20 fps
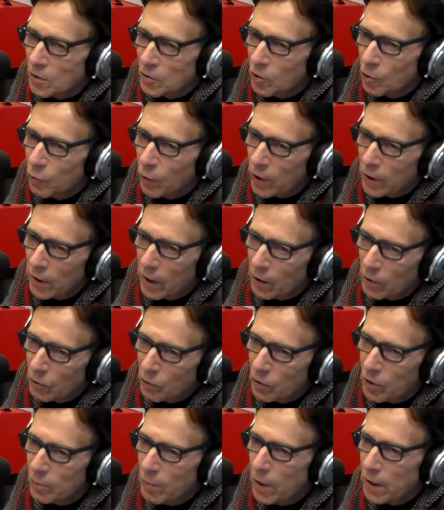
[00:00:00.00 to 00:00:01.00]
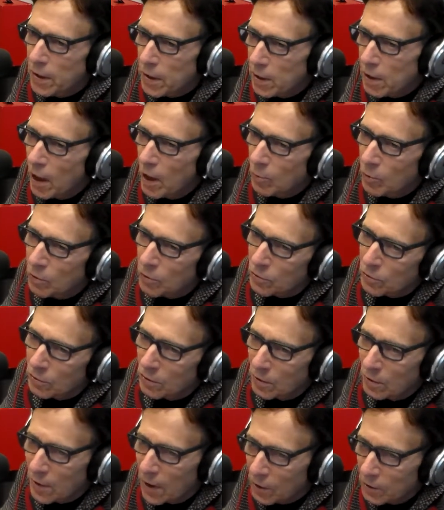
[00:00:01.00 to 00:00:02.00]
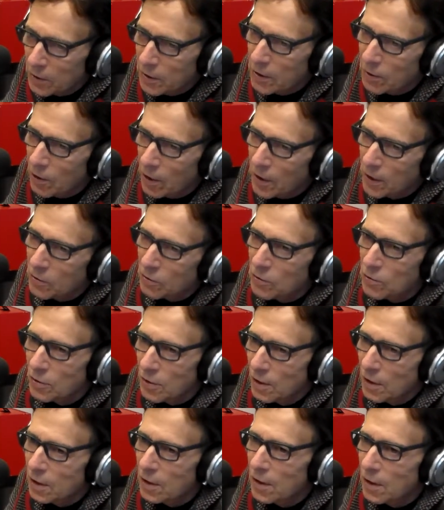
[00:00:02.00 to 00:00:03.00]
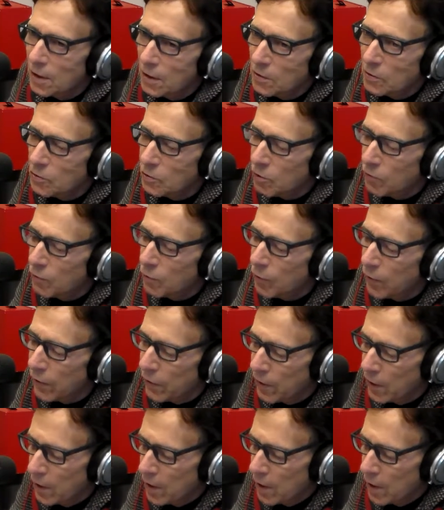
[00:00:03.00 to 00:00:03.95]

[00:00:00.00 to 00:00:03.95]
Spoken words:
So quickly I learned about e-commerce, LED lights, and so forth.